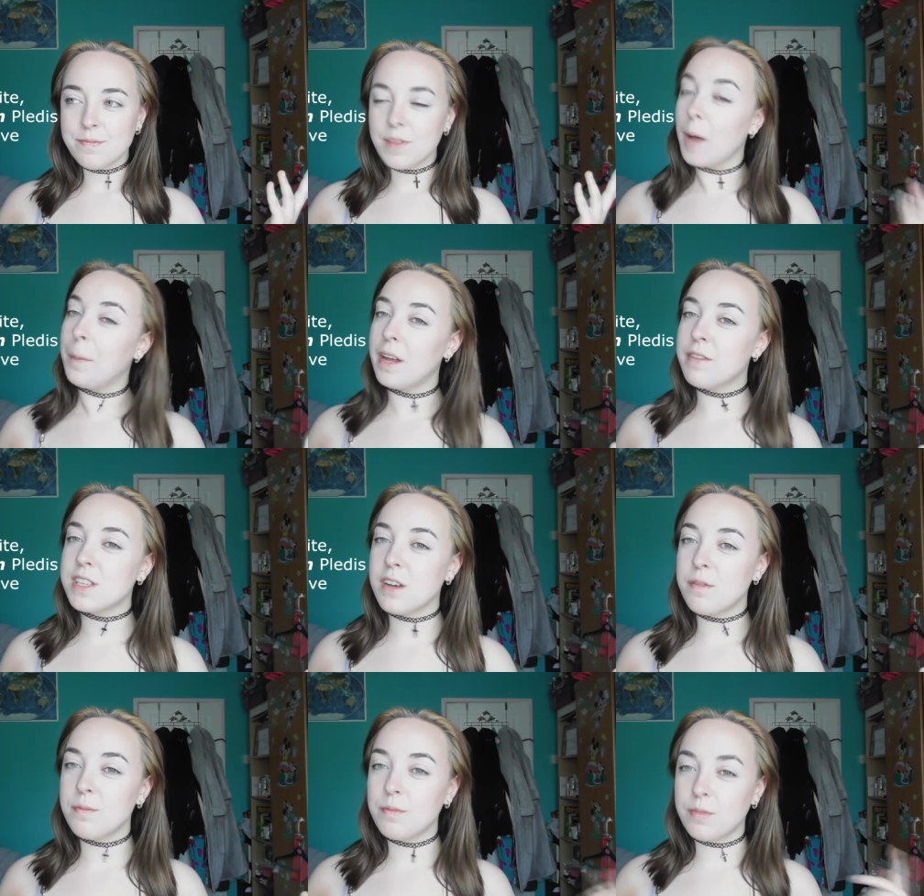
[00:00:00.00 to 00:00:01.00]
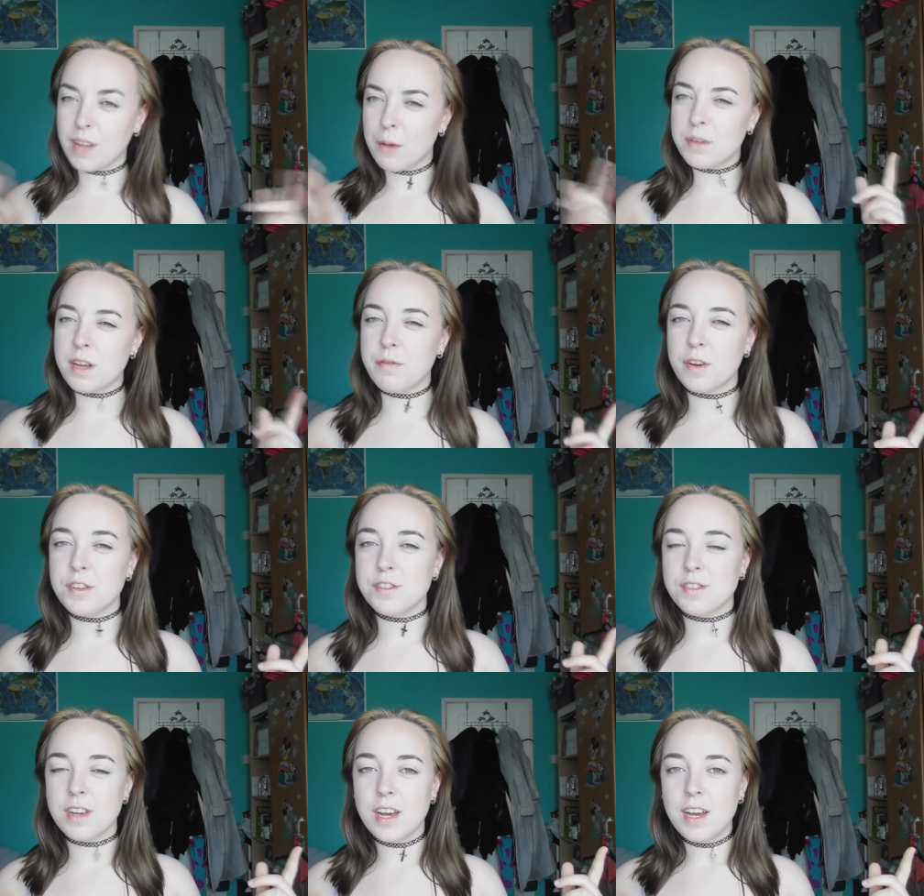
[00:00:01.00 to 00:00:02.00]
I believe it's that was their
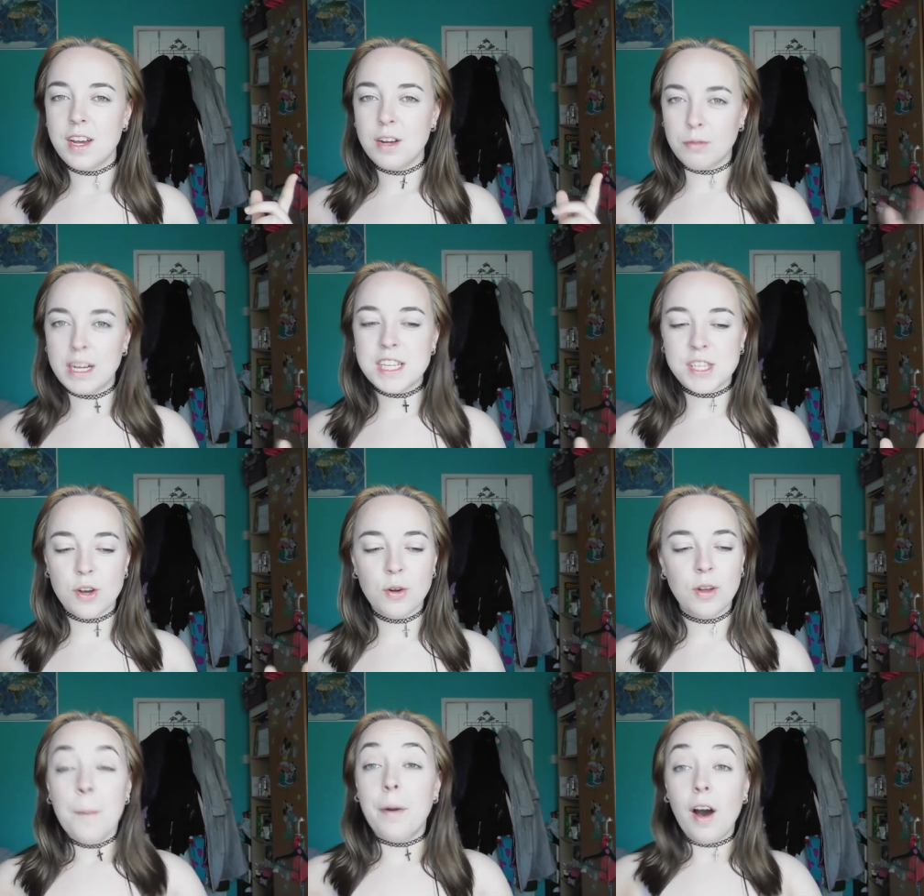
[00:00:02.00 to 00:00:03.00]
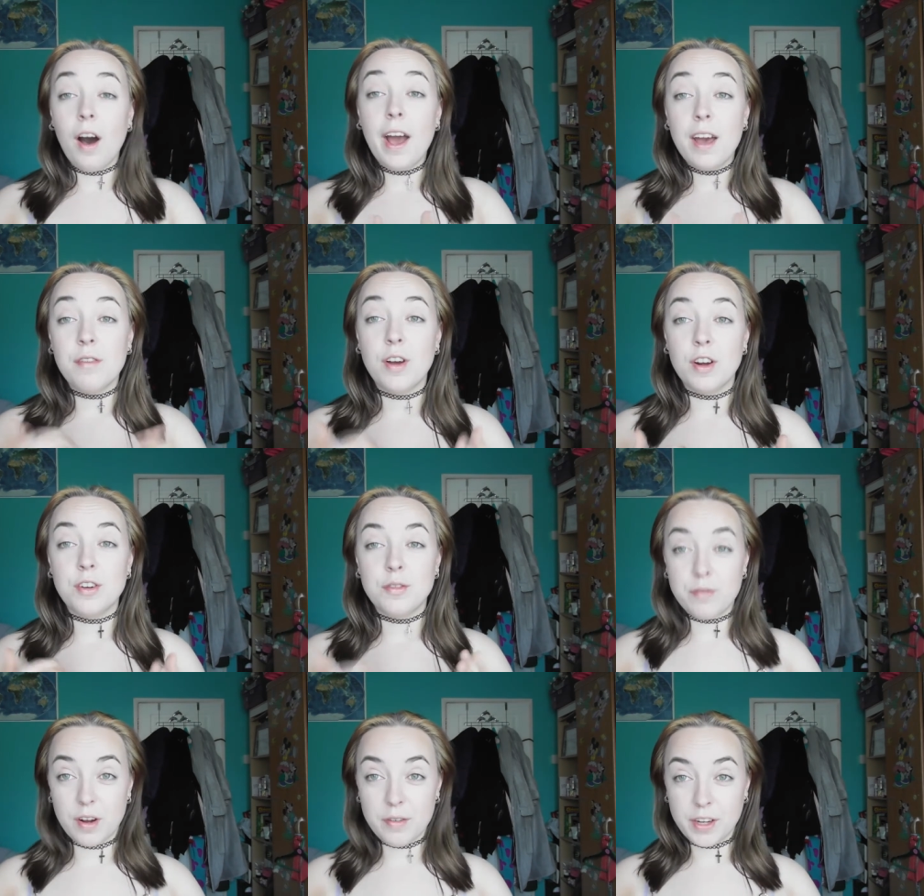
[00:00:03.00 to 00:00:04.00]
first release song. But I have heard
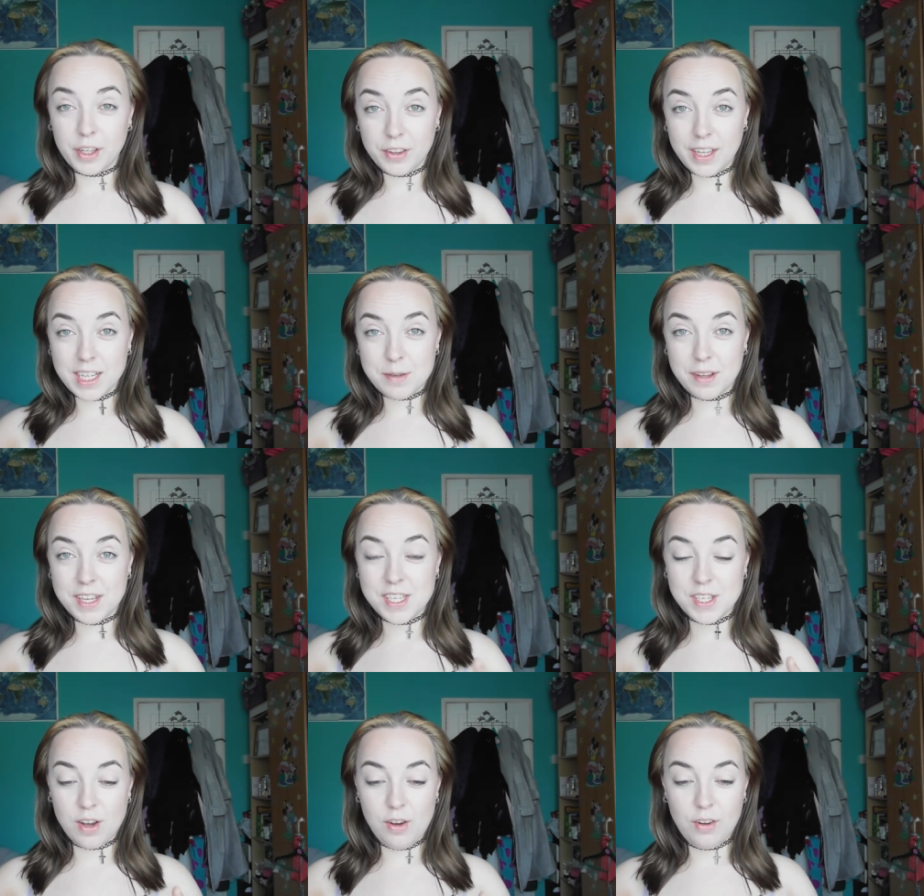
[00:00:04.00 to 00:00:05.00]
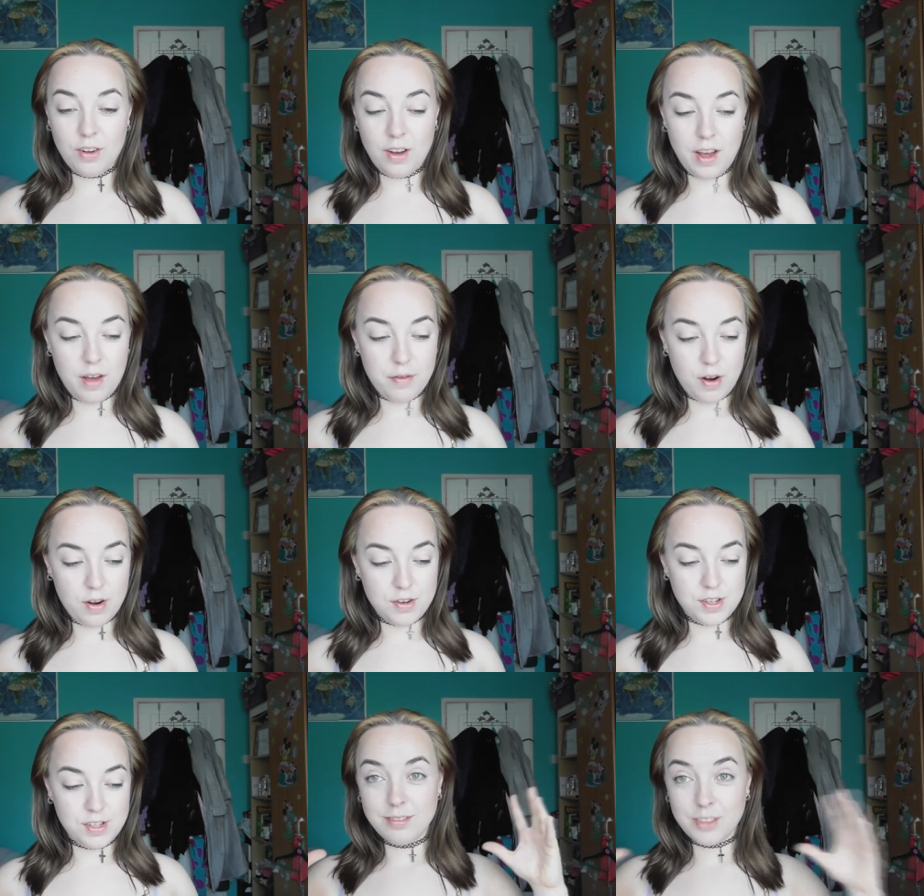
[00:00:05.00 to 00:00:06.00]
very, very good things about this song. I have
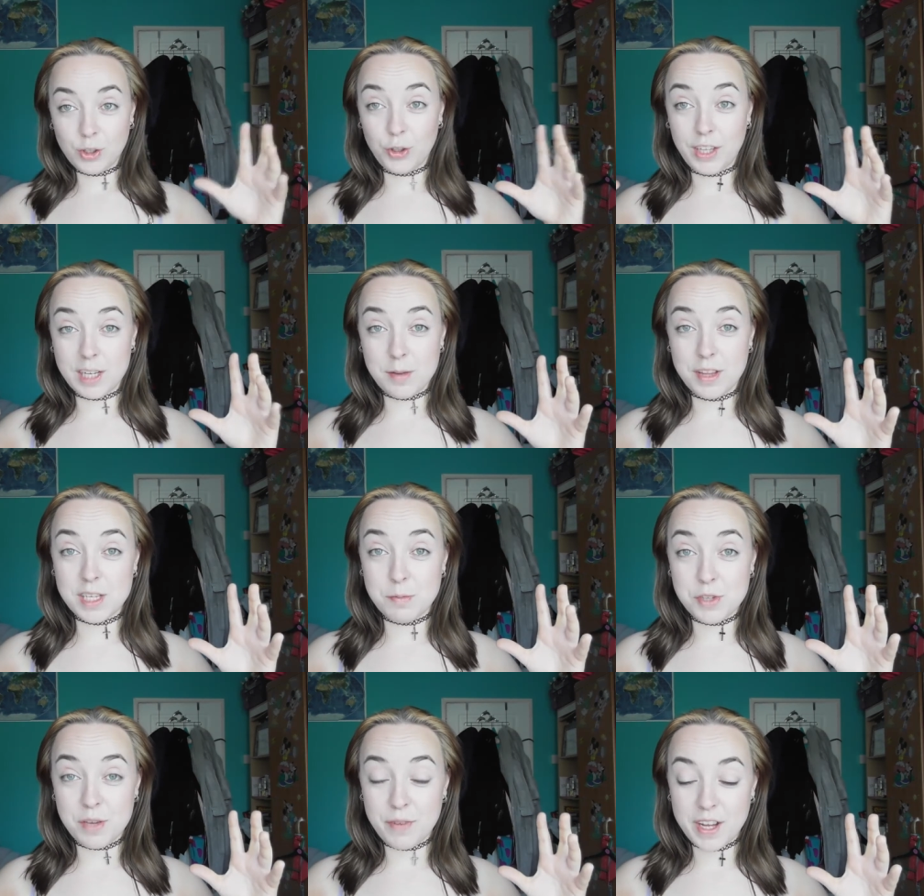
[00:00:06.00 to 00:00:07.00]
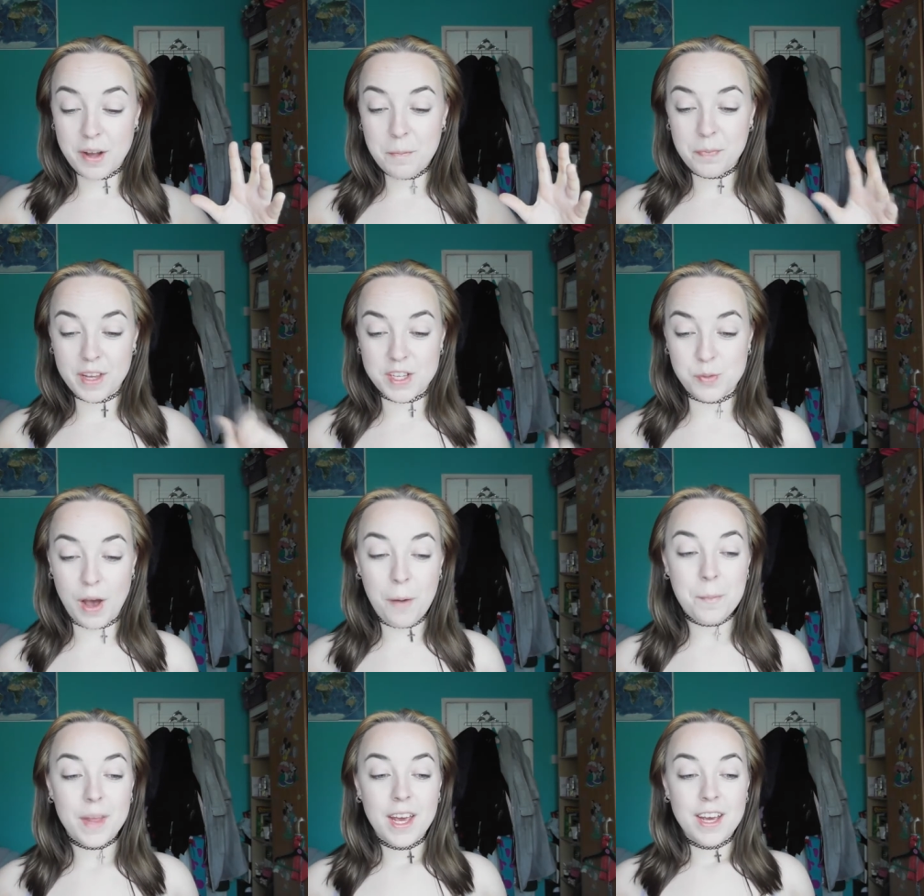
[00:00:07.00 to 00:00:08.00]
heard good things about this music video as
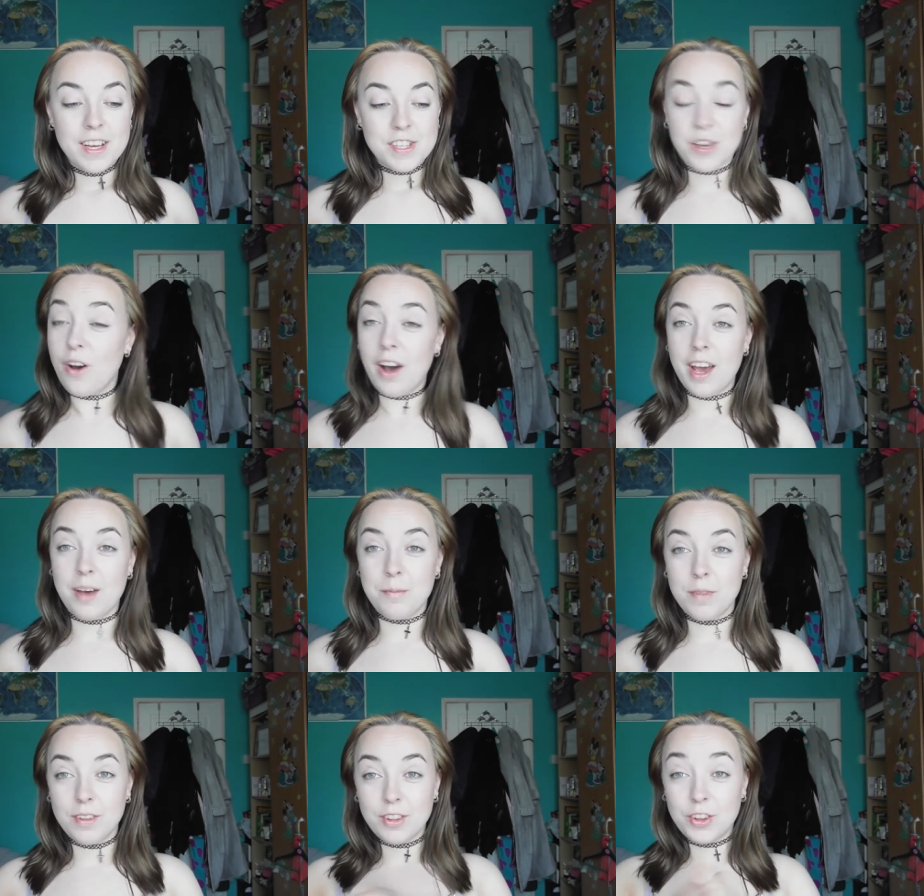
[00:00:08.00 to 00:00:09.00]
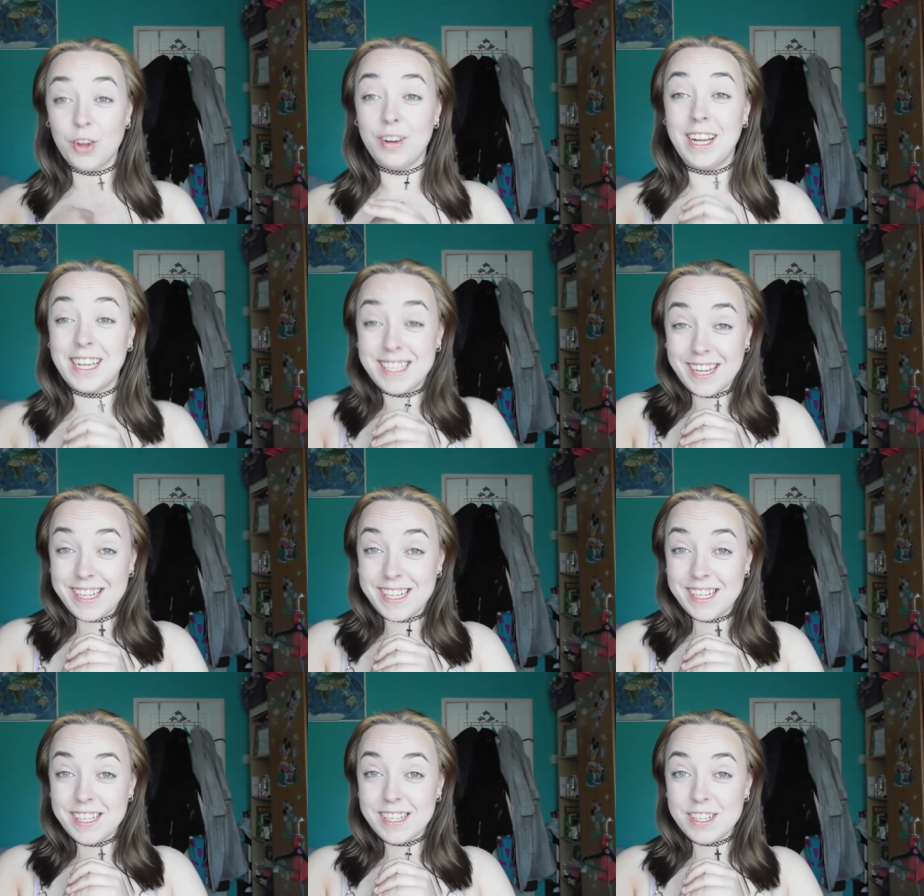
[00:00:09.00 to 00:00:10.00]
well. So I am thoroughly
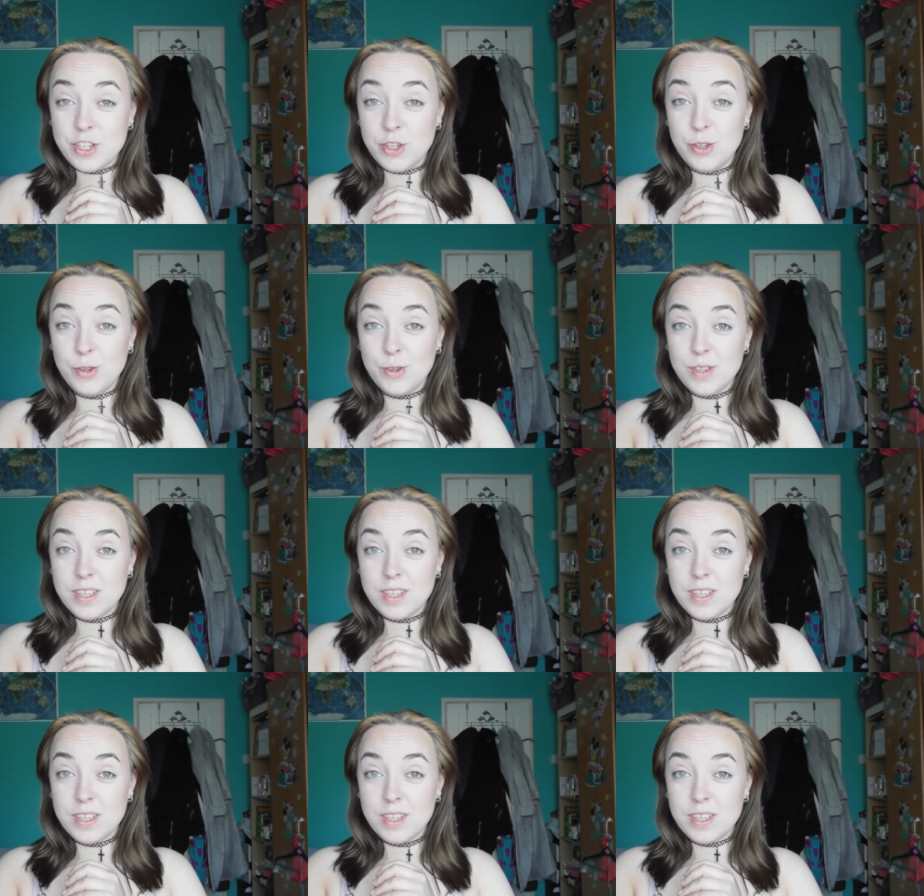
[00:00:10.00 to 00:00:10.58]
excited to